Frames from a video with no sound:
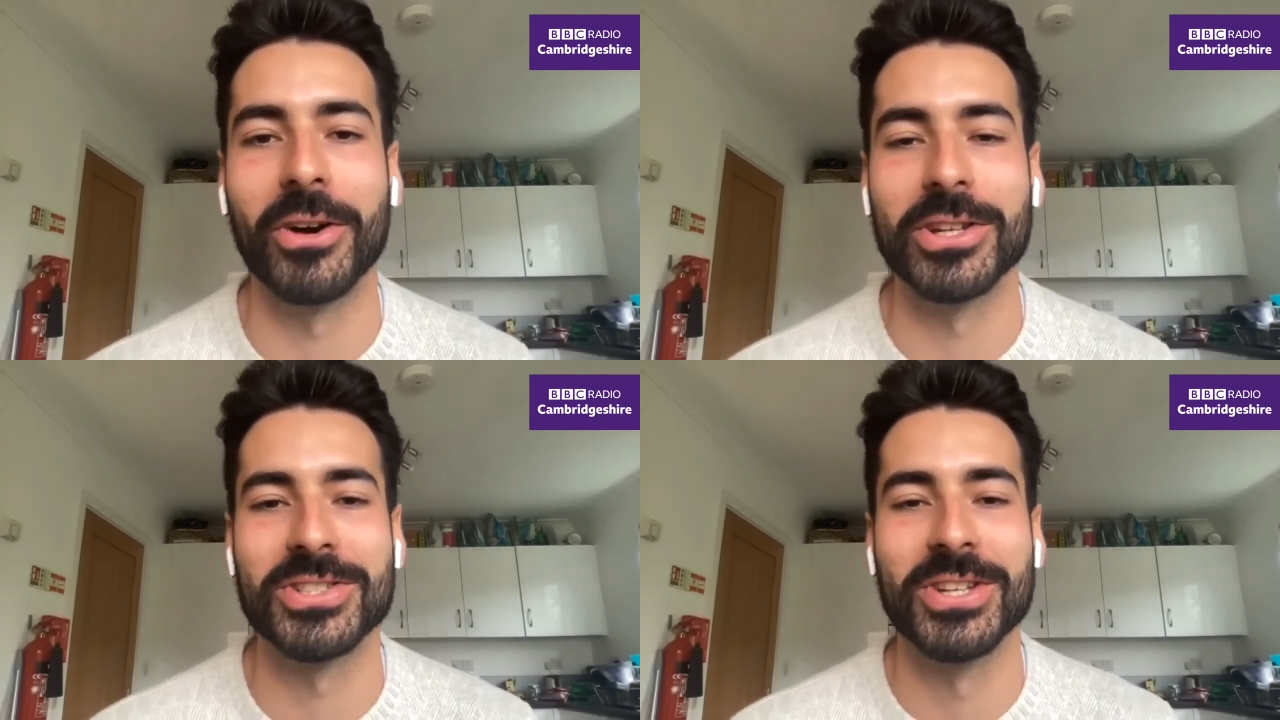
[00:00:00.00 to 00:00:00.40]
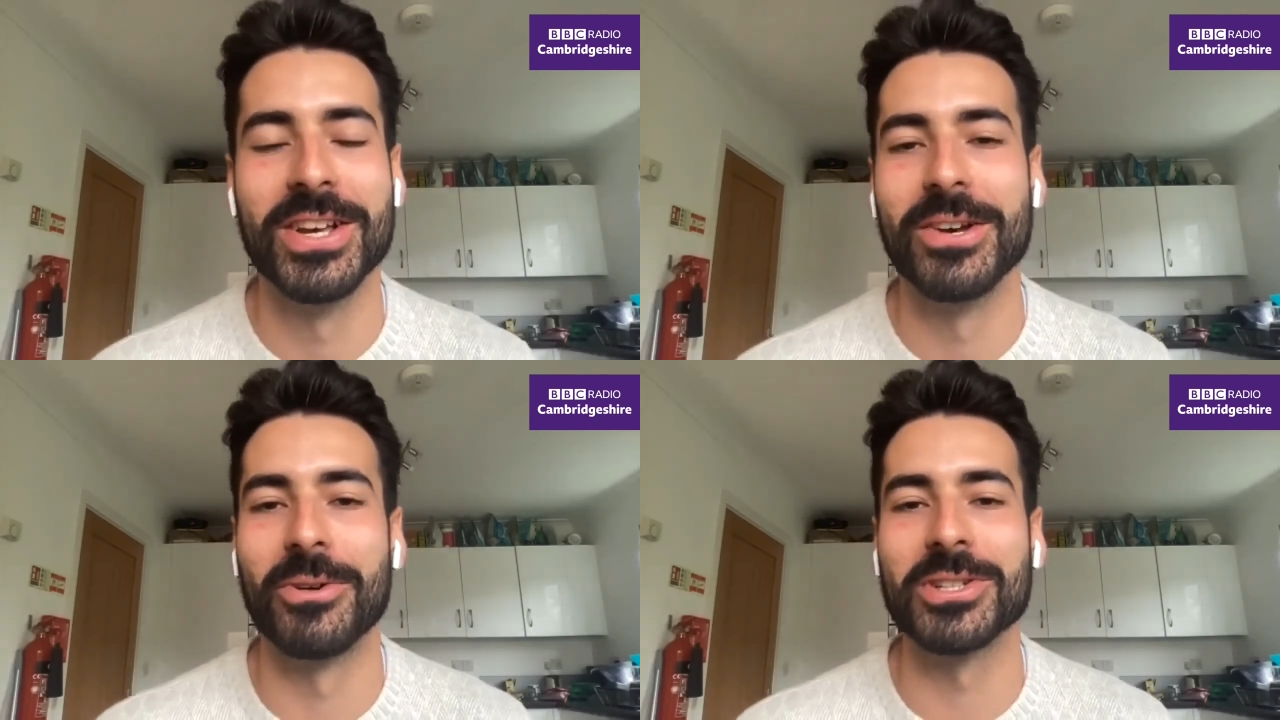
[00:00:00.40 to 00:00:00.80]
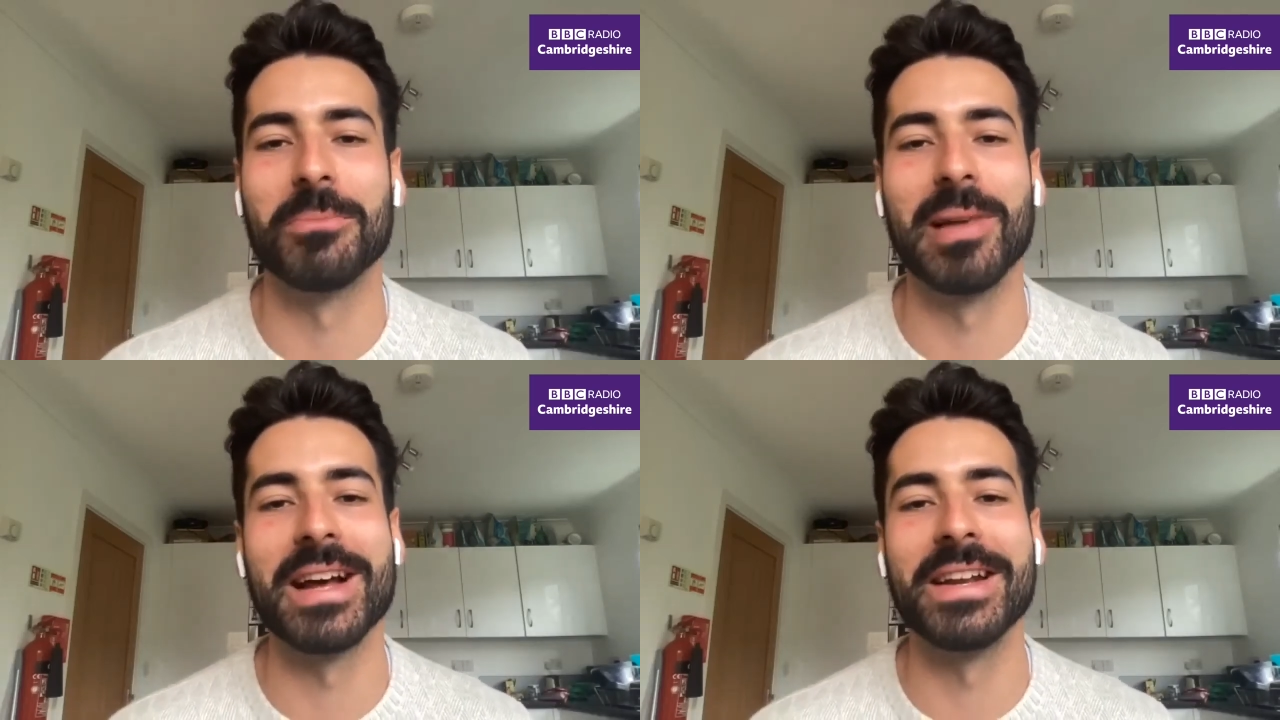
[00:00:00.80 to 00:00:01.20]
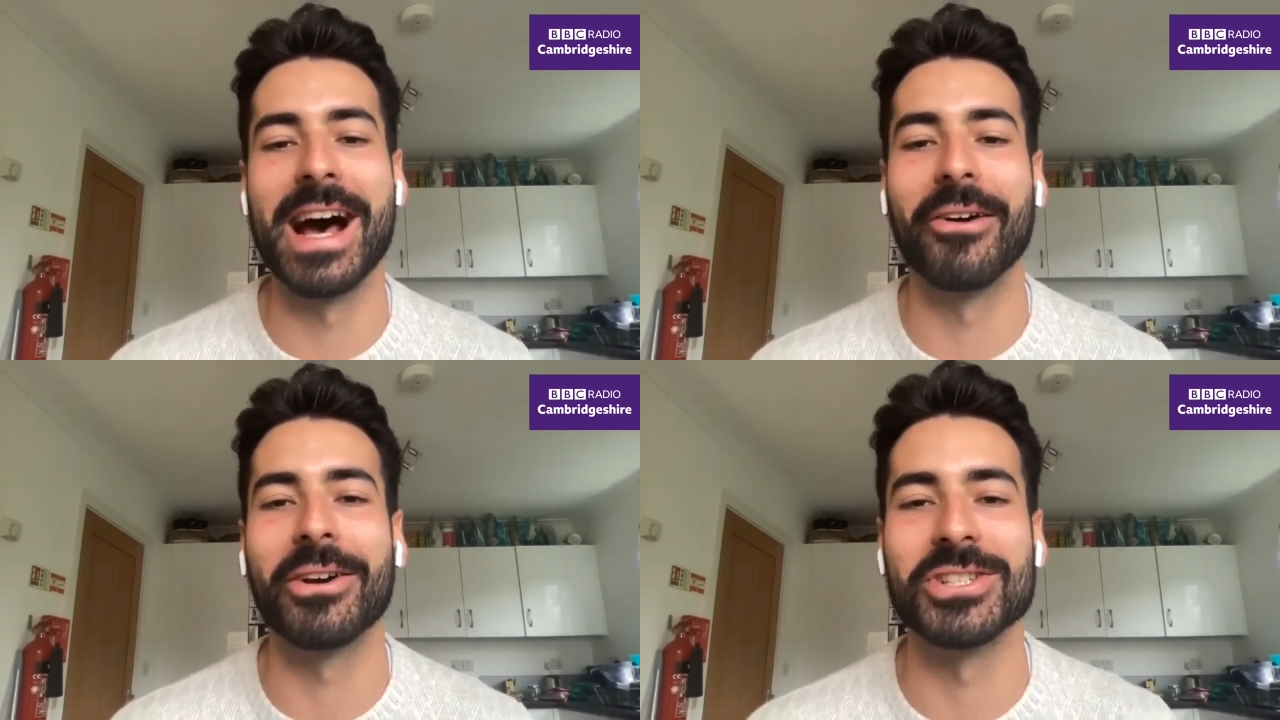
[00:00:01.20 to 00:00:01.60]
What's the plan
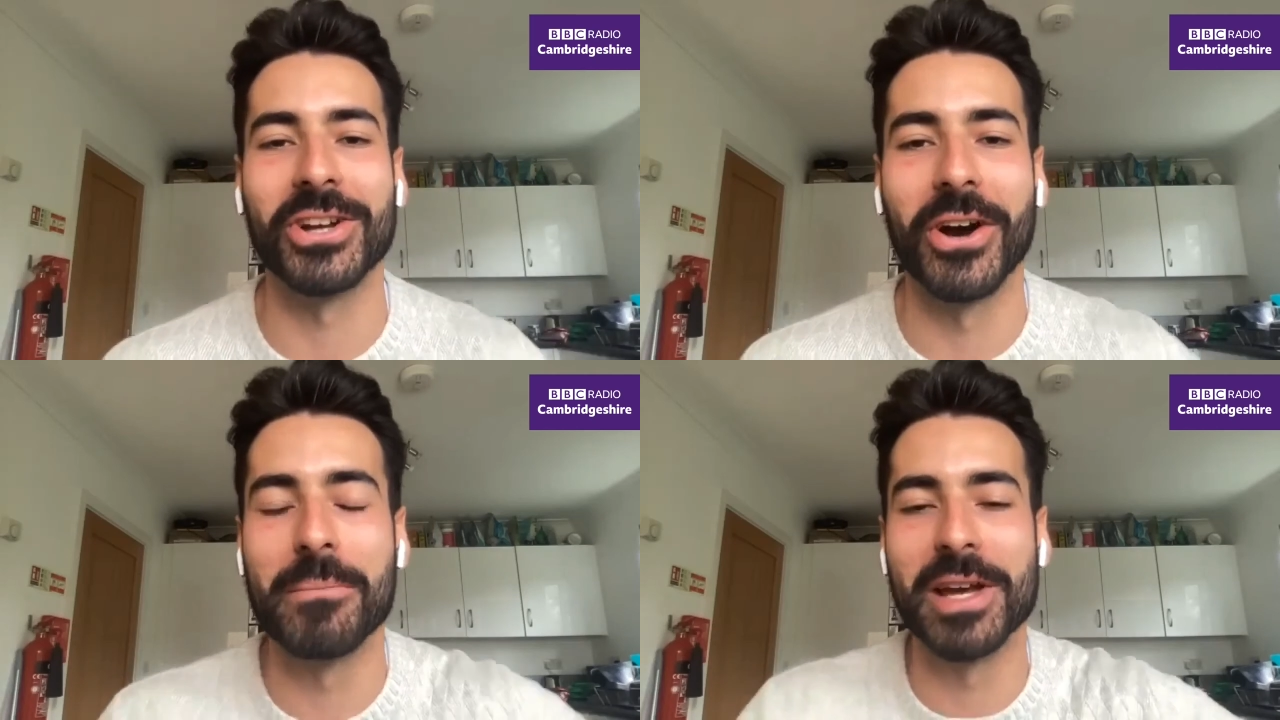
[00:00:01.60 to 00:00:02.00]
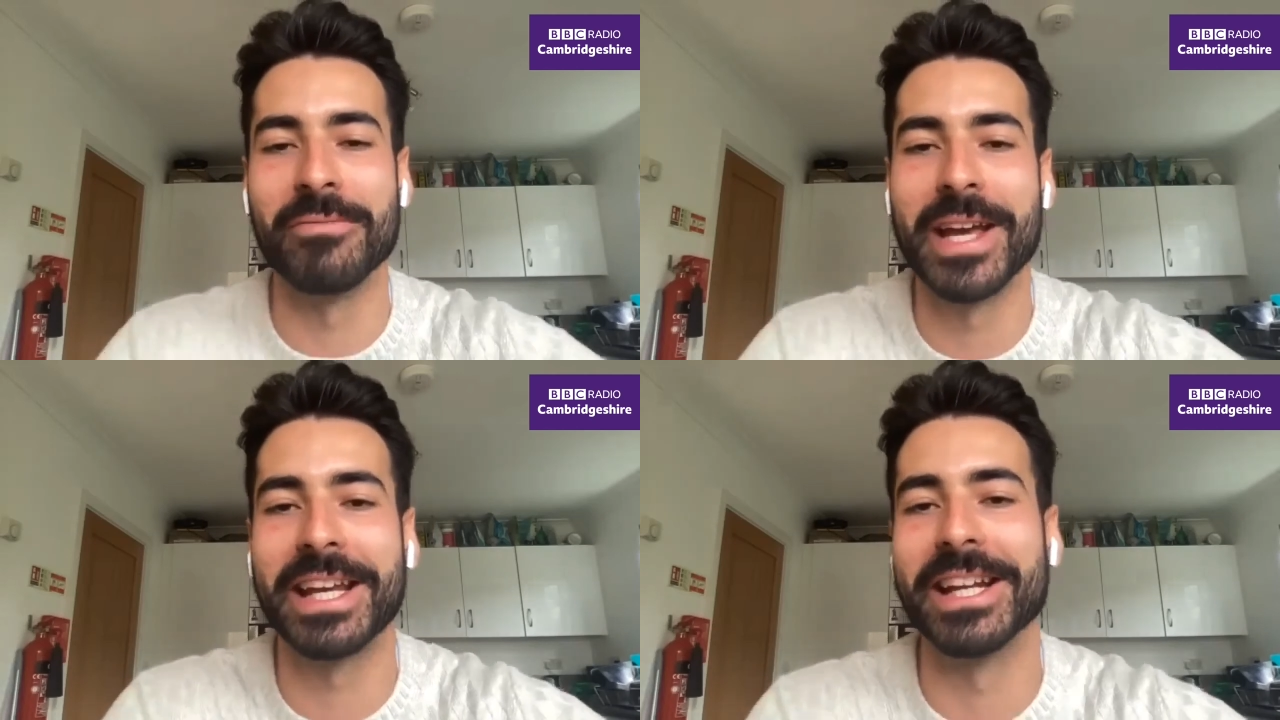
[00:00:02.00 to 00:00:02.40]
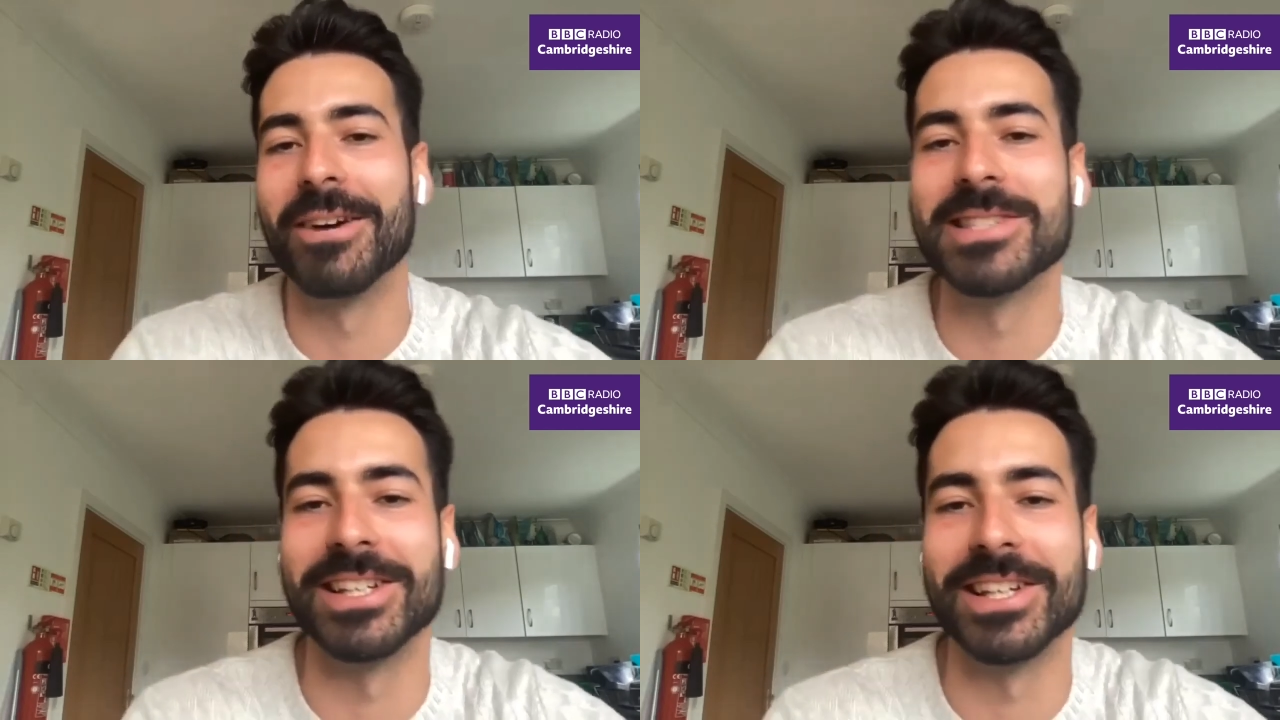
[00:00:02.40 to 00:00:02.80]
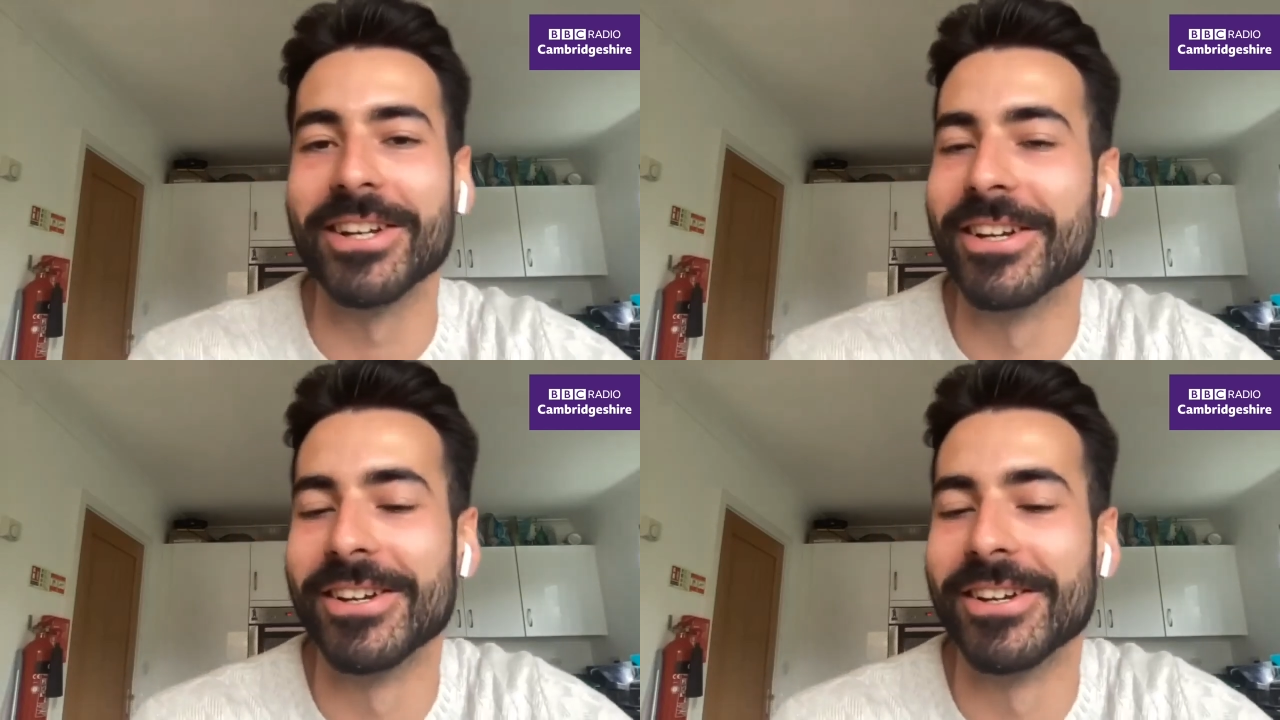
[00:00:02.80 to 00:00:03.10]
now? Because you got a bit of making up to do.